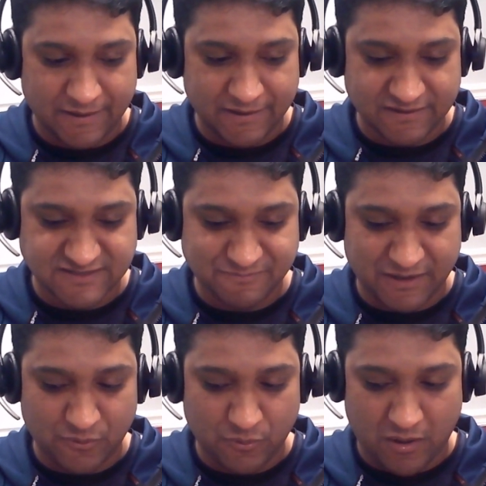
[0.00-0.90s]

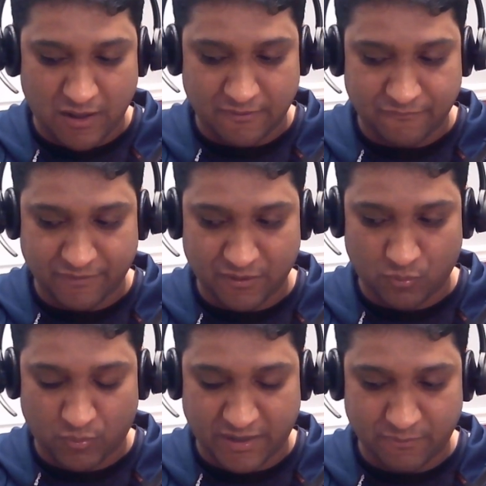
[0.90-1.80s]
Irrespective of,
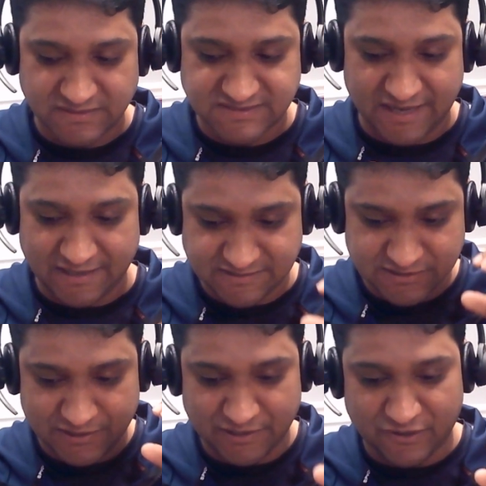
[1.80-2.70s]
whatever state a
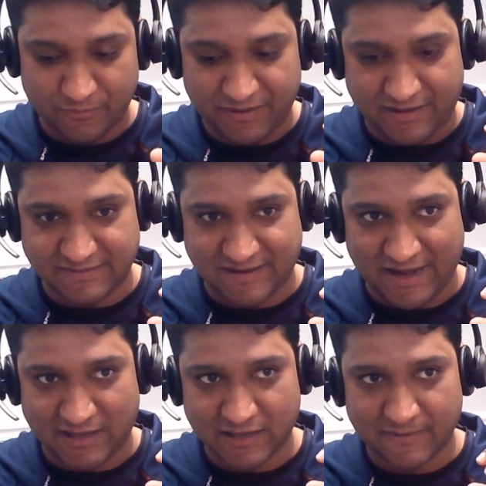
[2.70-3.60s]
certain qubit is
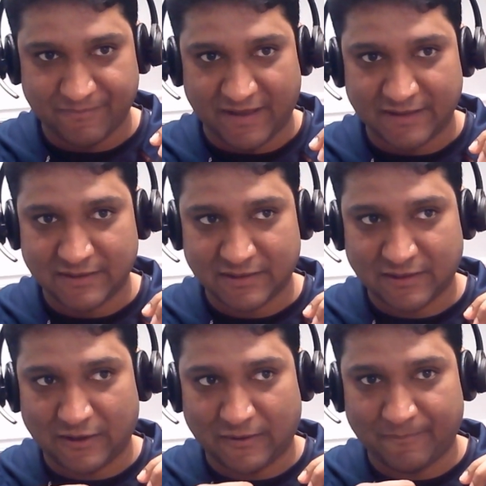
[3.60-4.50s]
at, the other,
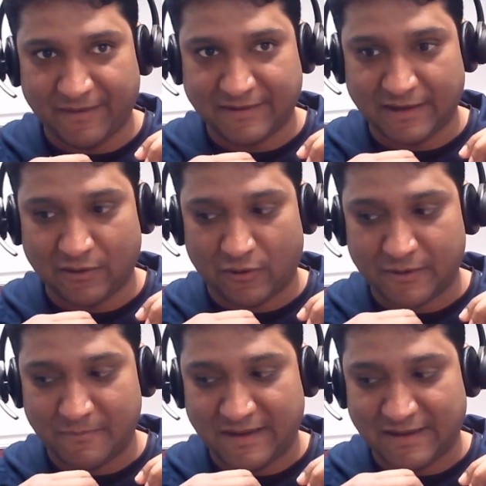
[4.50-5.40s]
it can
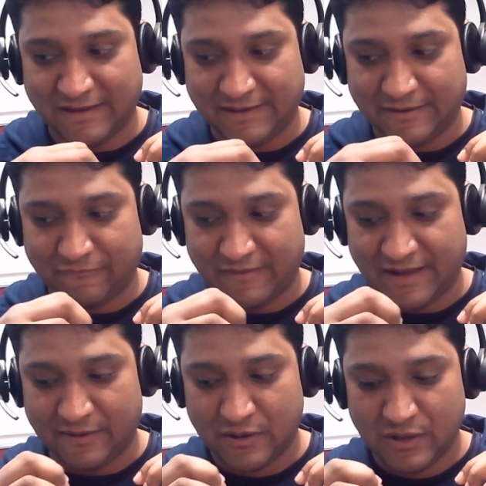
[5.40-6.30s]
automatically
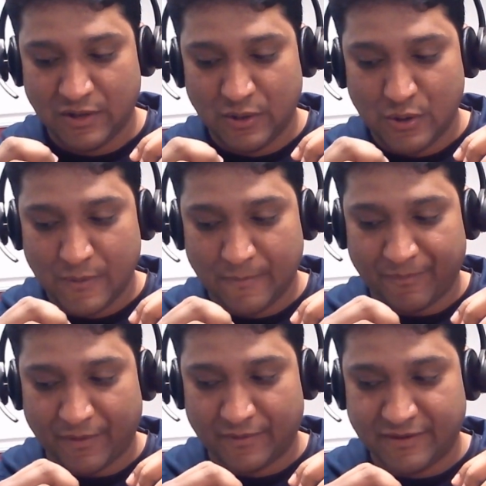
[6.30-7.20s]
define
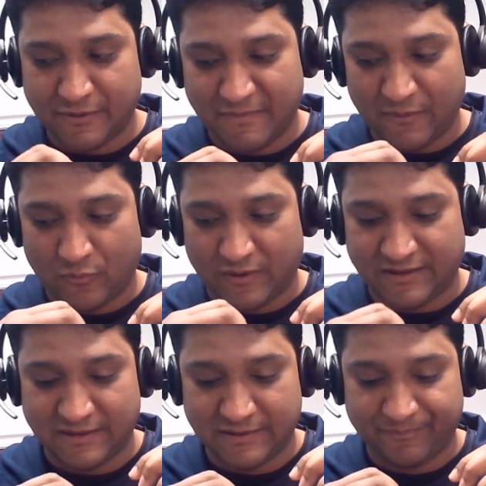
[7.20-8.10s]
or determine
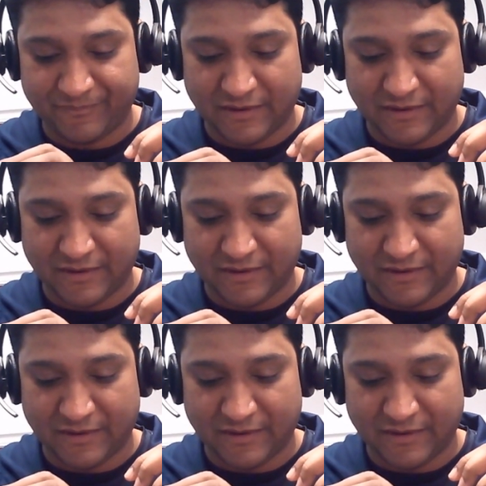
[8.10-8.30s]
what the